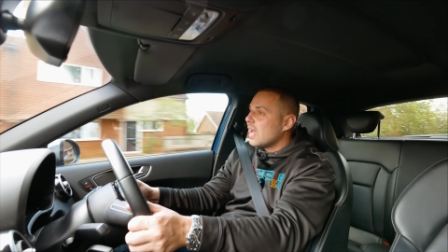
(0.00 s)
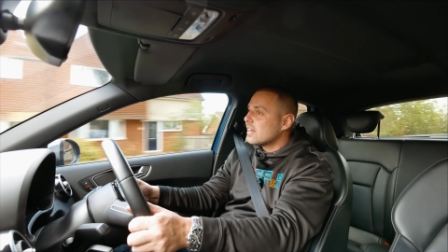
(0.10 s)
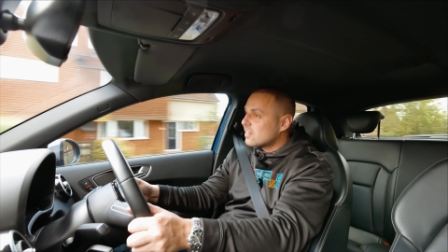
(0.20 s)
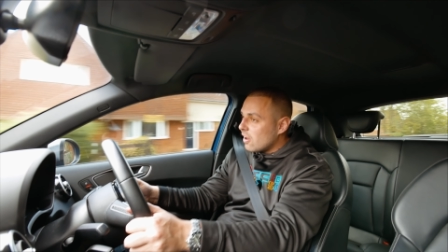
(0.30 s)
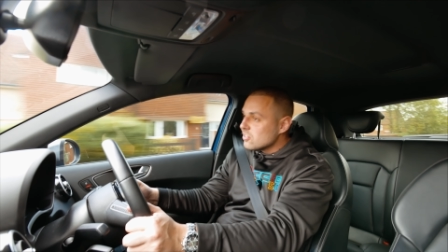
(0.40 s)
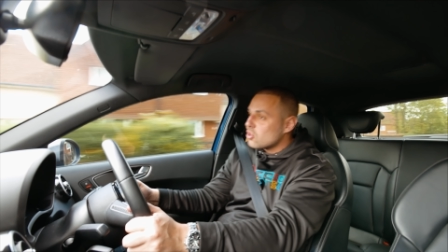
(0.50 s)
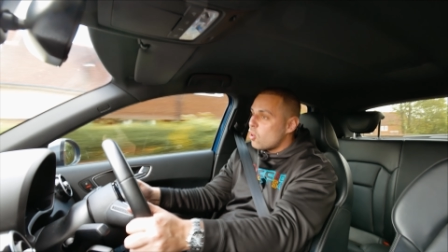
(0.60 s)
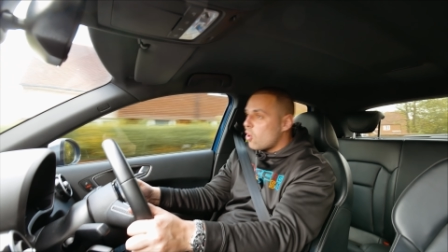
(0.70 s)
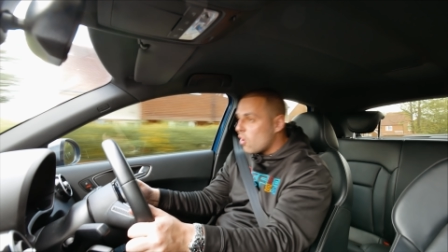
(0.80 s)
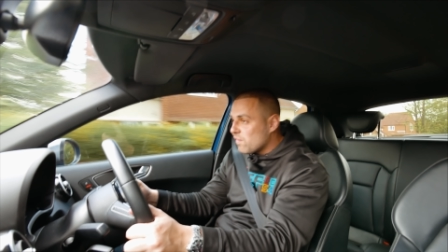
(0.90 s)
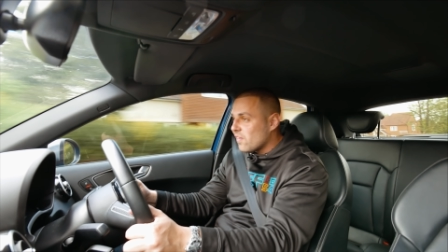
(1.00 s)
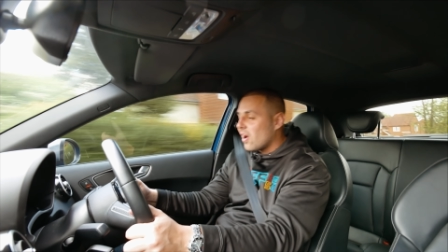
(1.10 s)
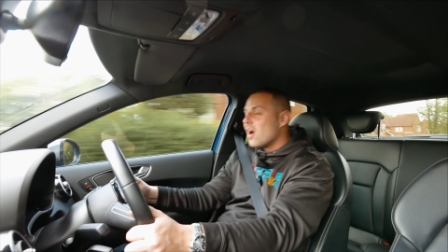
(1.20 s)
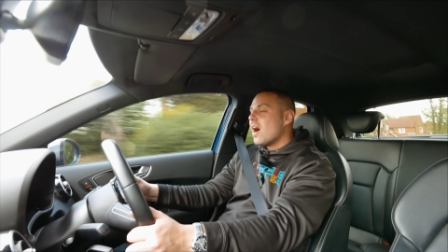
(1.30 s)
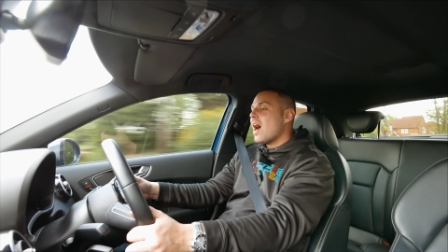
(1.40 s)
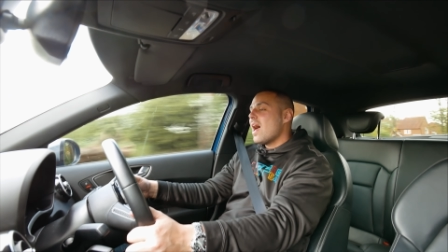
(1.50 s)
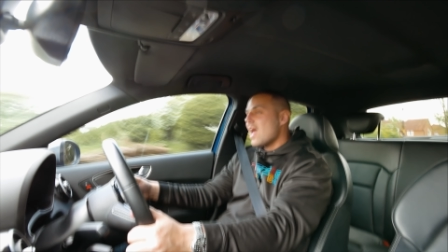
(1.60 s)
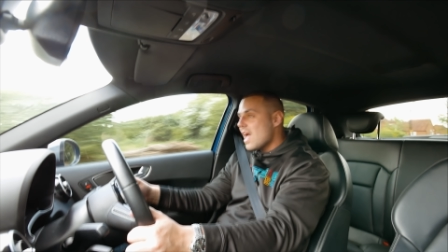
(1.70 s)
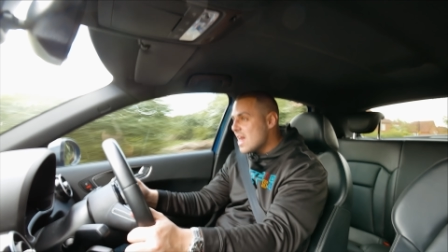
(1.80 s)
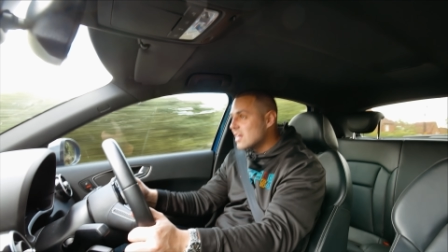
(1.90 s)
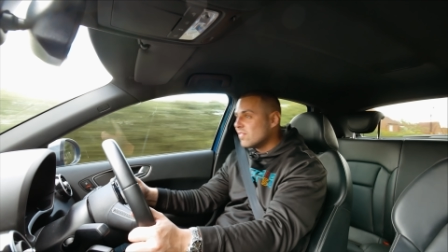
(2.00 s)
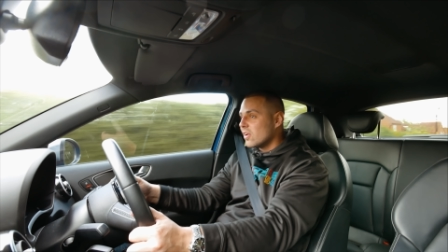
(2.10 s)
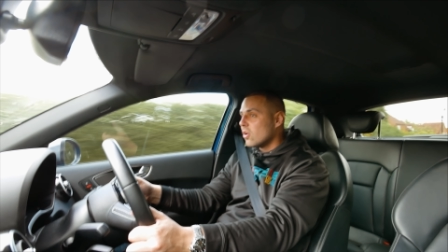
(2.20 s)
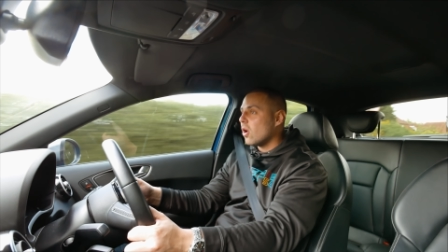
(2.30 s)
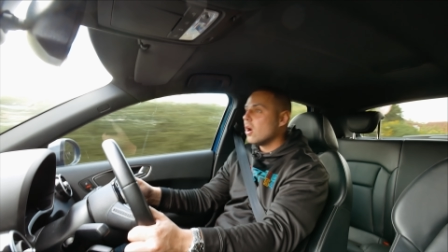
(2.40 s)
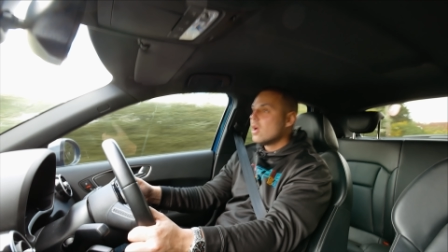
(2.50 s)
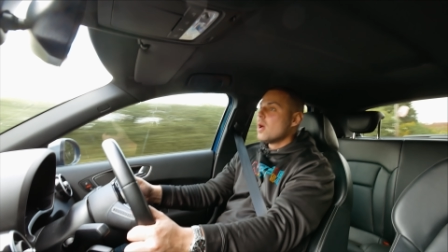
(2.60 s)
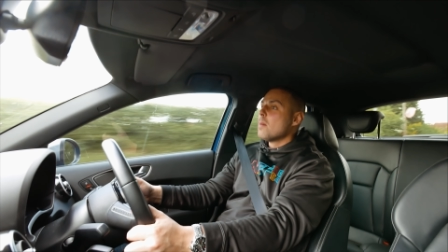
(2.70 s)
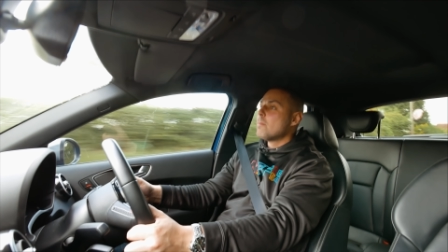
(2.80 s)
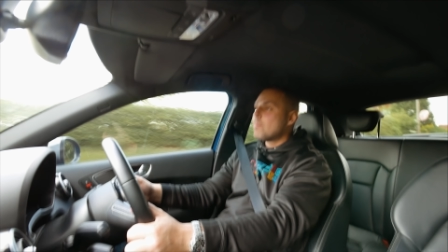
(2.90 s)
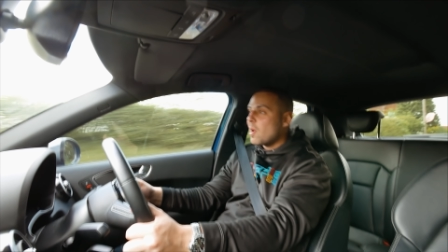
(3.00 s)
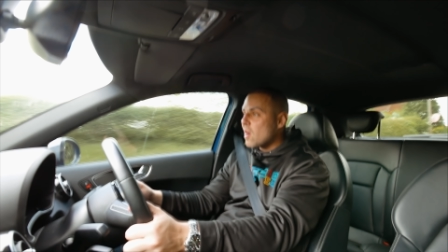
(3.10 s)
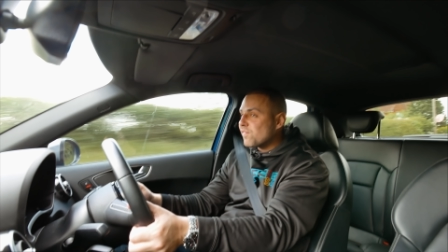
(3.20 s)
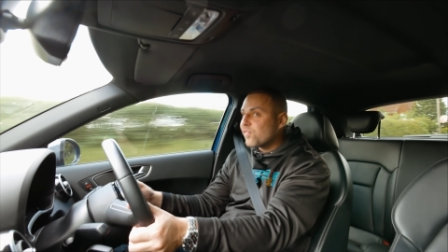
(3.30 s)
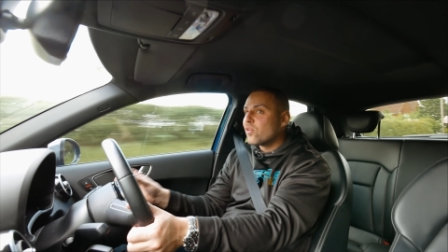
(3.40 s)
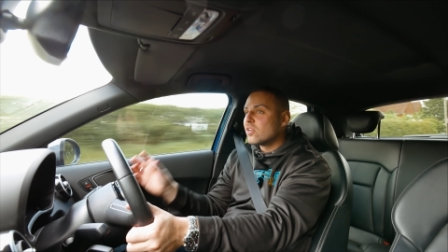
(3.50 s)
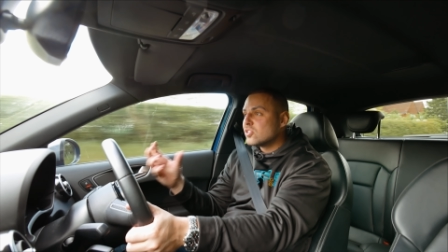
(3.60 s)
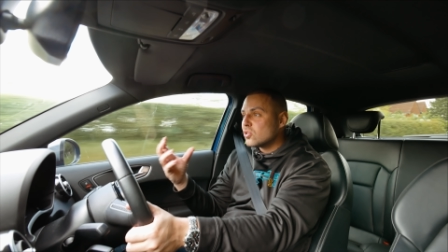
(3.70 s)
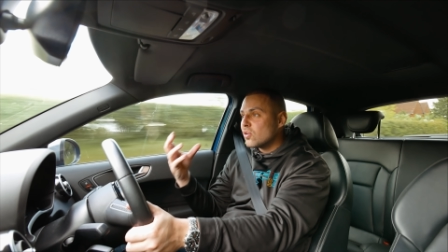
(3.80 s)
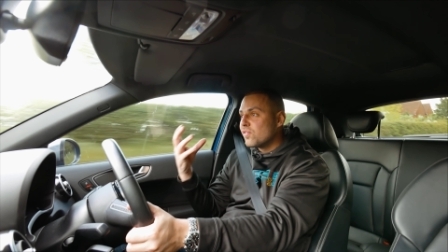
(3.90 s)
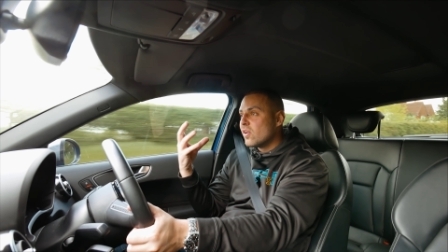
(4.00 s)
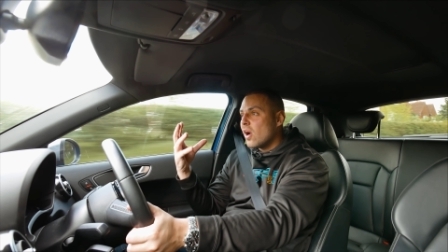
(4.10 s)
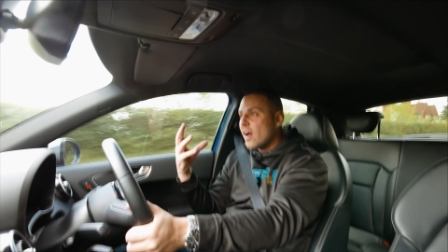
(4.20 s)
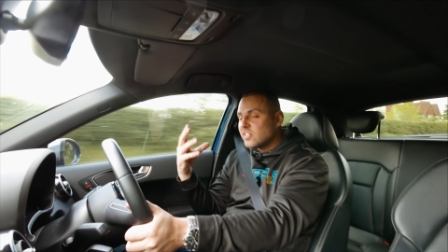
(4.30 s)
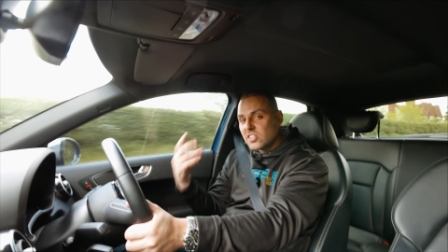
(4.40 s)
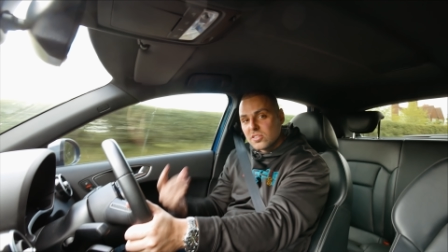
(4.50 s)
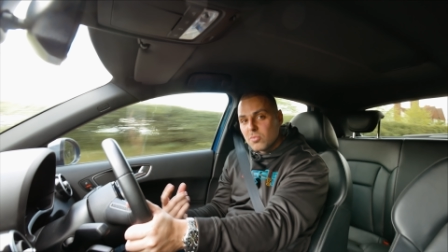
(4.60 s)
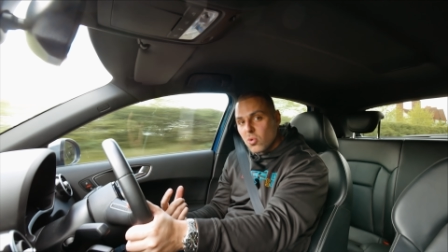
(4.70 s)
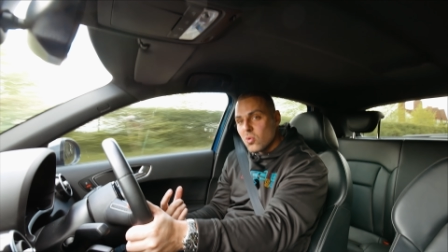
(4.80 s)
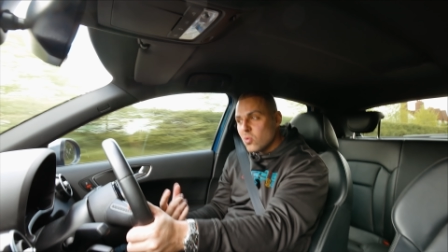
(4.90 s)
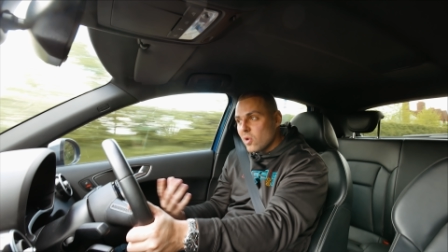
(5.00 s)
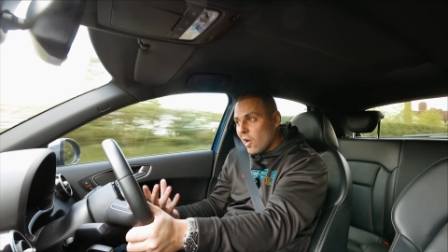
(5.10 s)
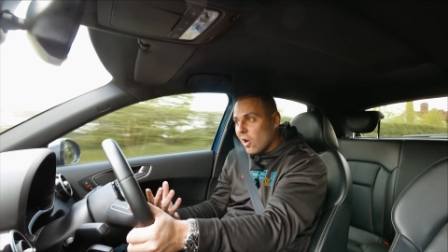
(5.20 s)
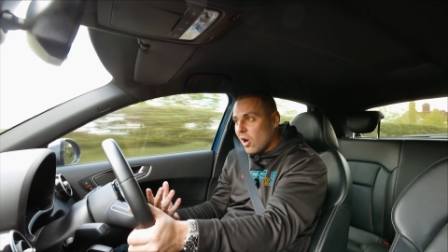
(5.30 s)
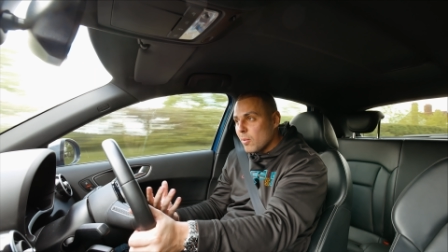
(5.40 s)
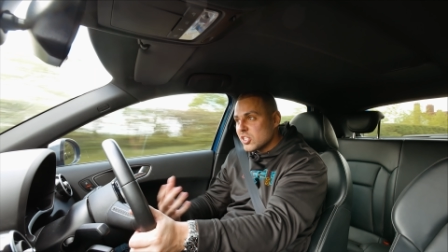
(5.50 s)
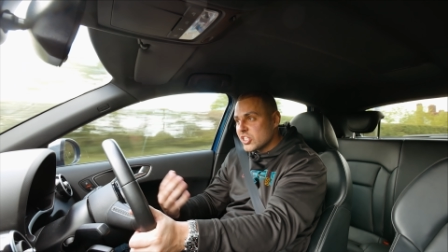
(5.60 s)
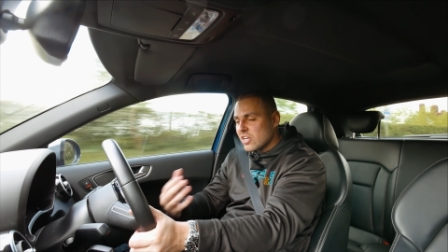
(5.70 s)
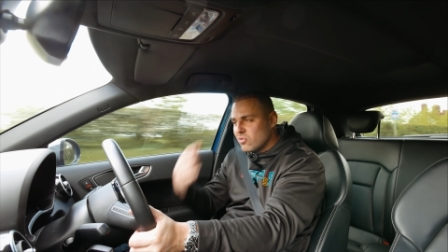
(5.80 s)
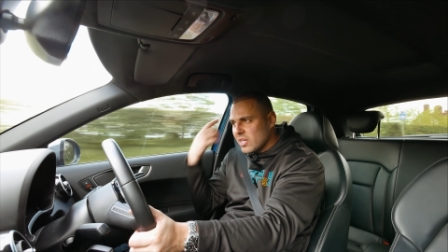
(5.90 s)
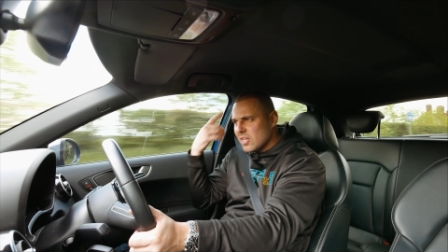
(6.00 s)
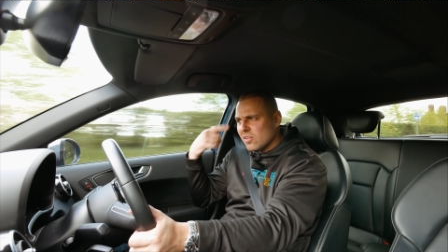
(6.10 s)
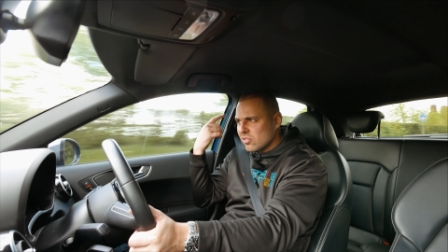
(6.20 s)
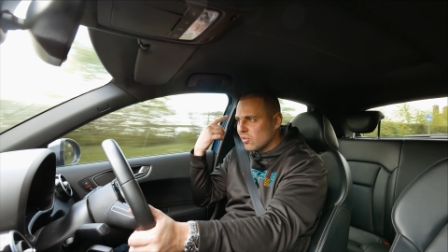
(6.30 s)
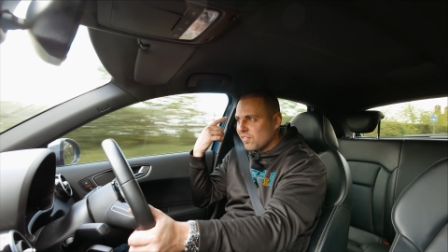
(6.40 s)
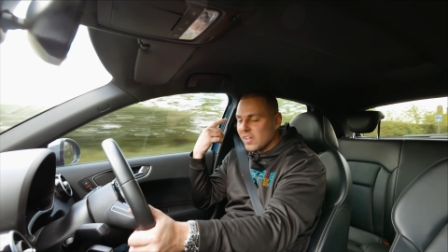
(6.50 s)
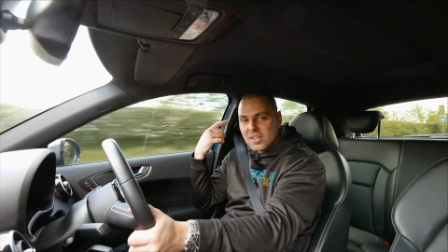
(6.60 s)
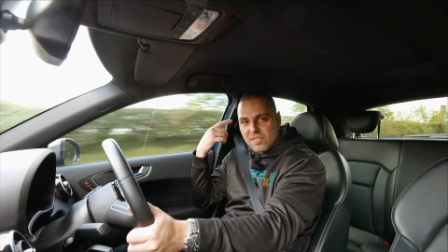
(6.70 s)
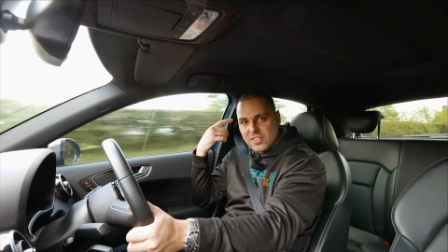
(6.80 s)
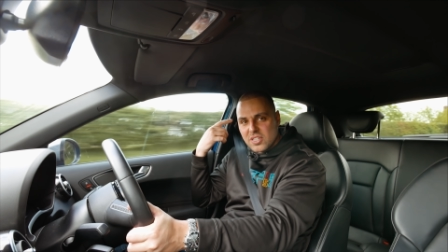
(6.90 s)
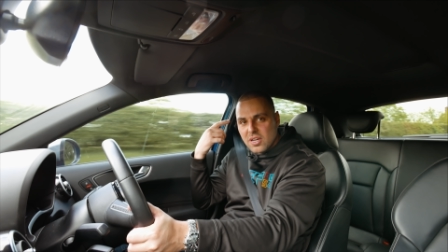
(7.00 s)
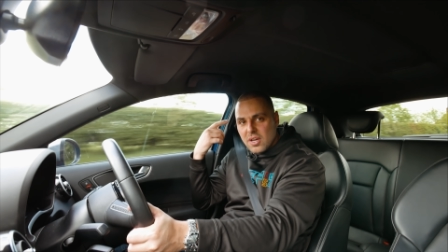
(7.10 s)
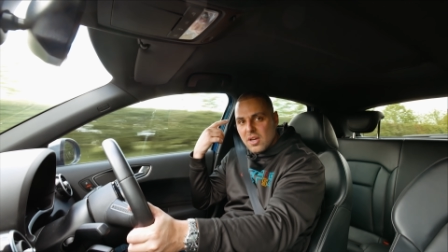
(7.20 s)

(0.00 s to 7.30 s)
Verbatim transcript: It does offer a hell of a lot, but for a sort of a small car, which generally you sort of think of as a,